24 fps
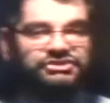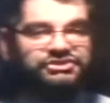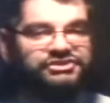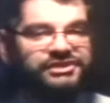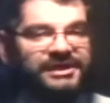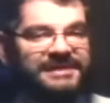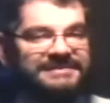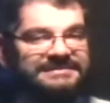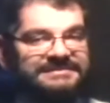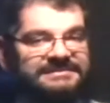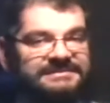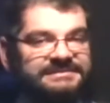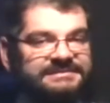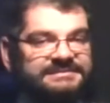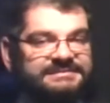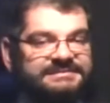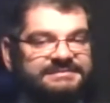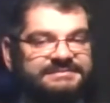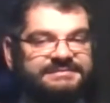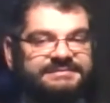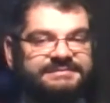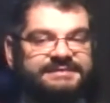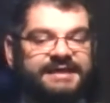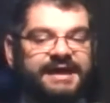just
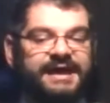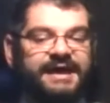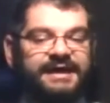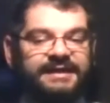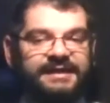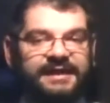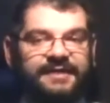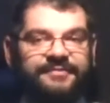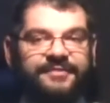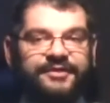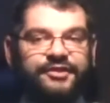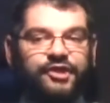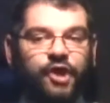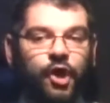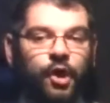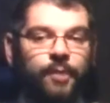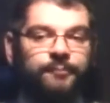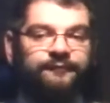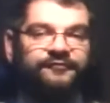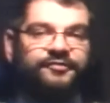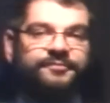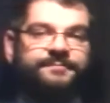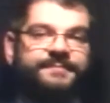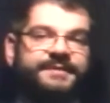start and then
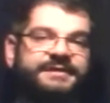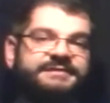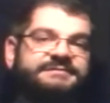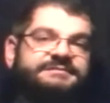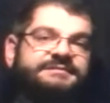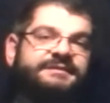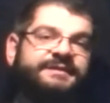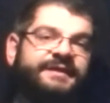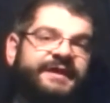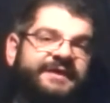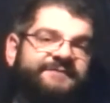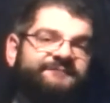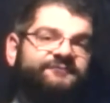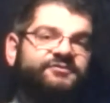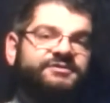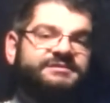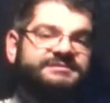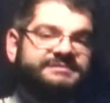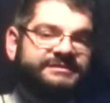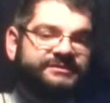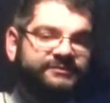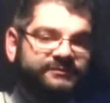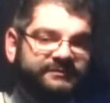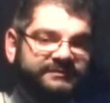hope for the best that every
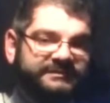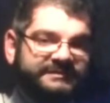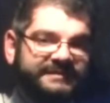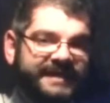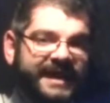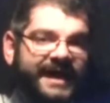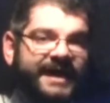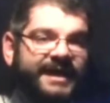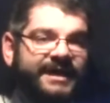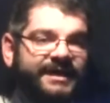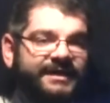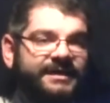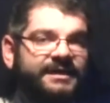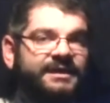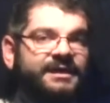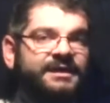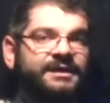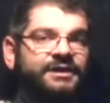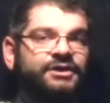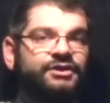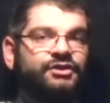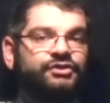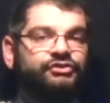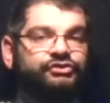single day
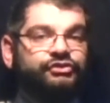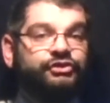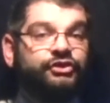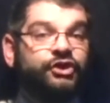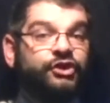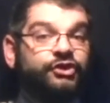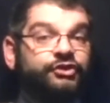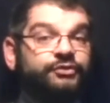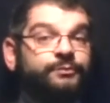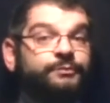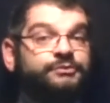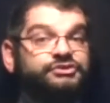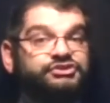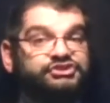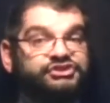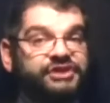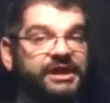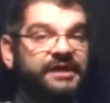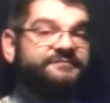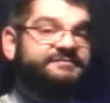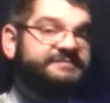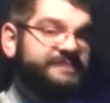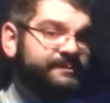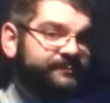you're going to
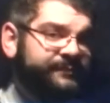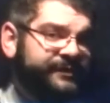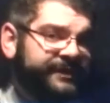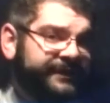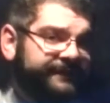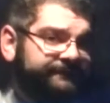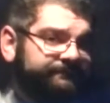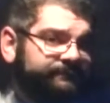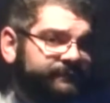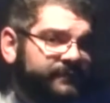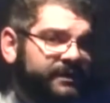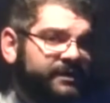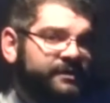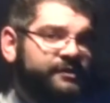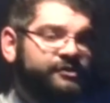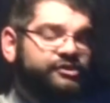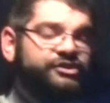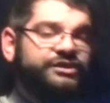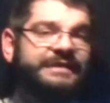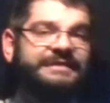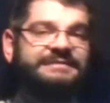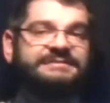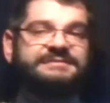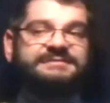achieve something.
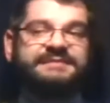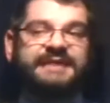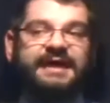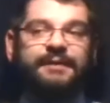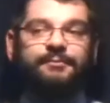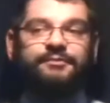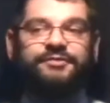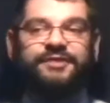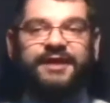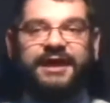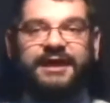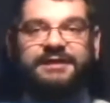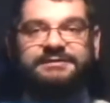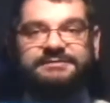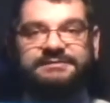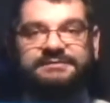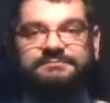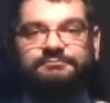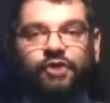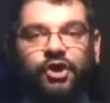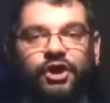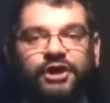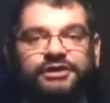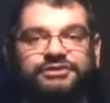You need to start with the end
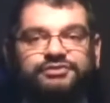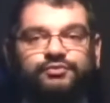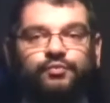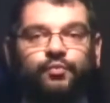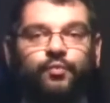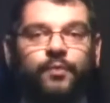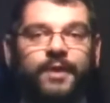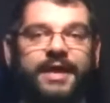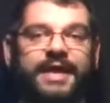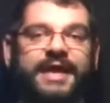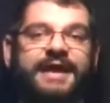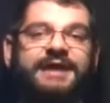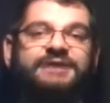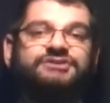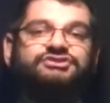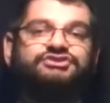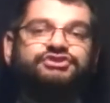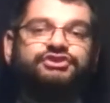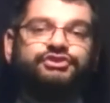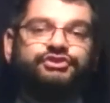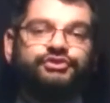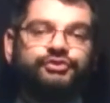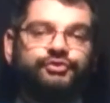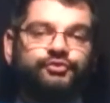in mind. Where
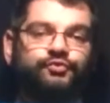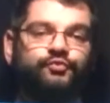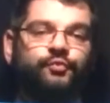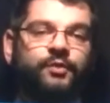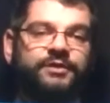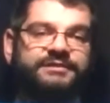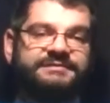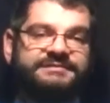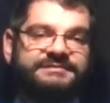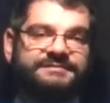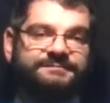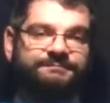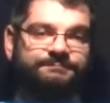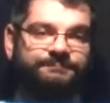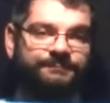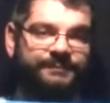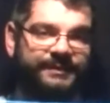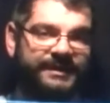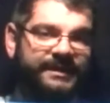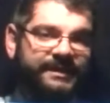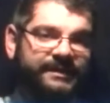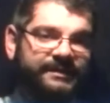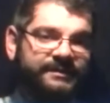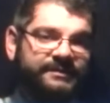do you want to
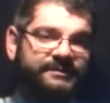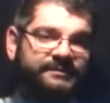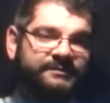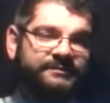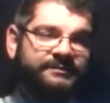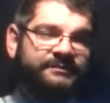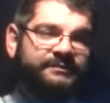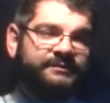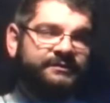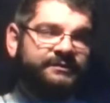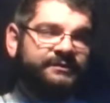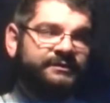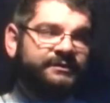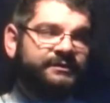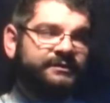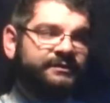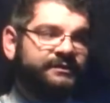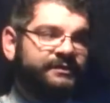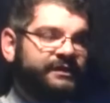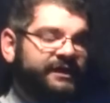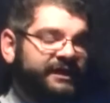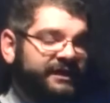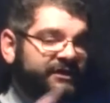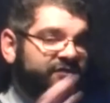be
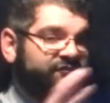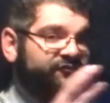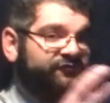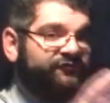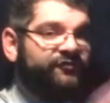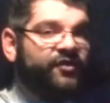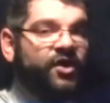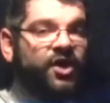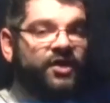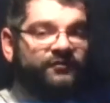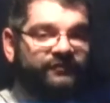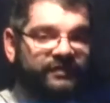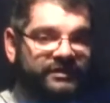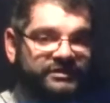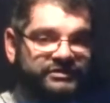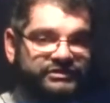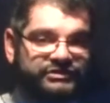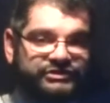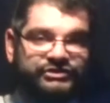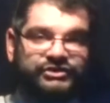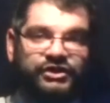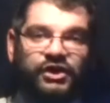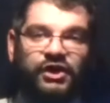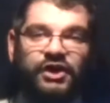in 5
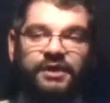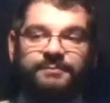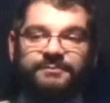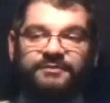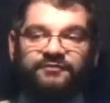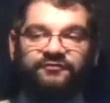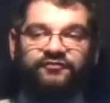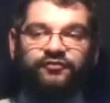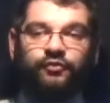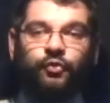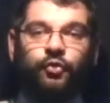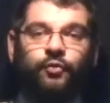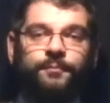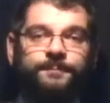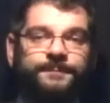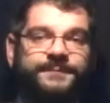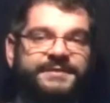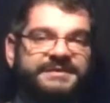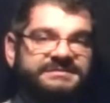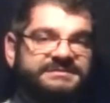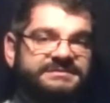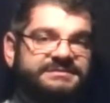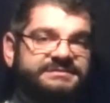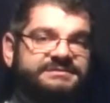years' time? If your
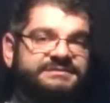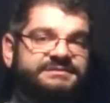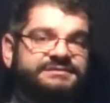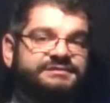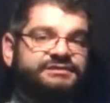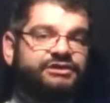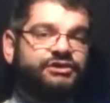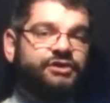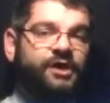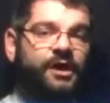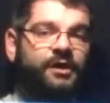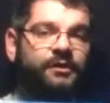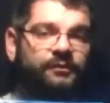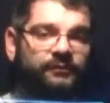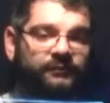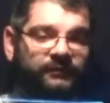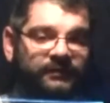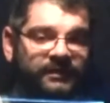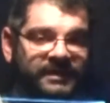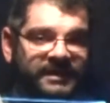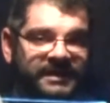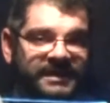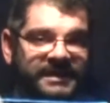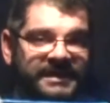business's
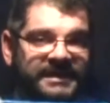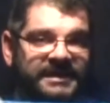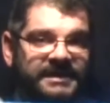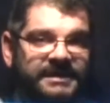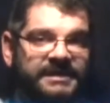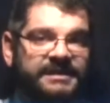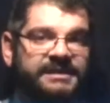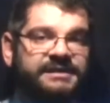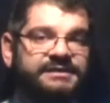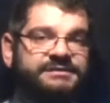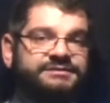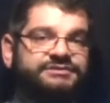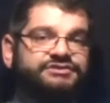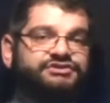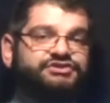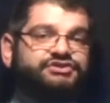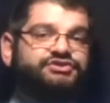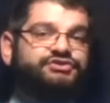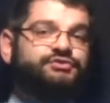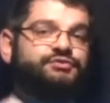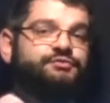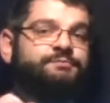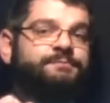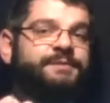goal is
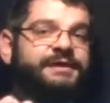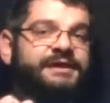to